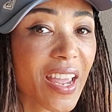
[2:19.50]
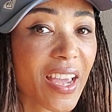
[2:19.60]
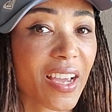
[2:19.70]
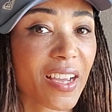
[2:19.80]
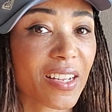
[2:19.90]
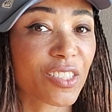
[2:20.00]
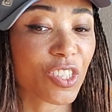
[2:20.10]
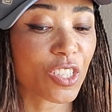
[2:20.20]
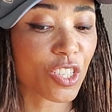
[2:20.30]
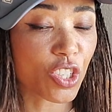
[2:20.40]
And
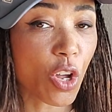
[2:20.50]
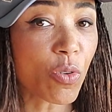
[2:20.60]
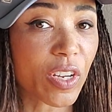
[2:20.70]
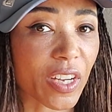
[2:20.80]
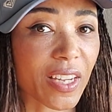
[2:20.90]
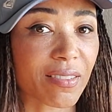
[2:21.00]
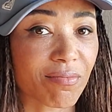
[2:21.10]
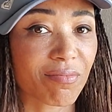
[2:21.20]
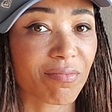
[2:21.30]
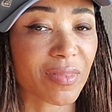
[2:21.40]
just slow cook it.
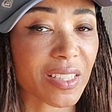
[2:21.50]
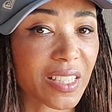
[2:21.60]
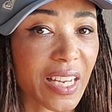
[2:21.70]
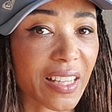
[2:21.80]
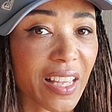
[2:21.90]
Take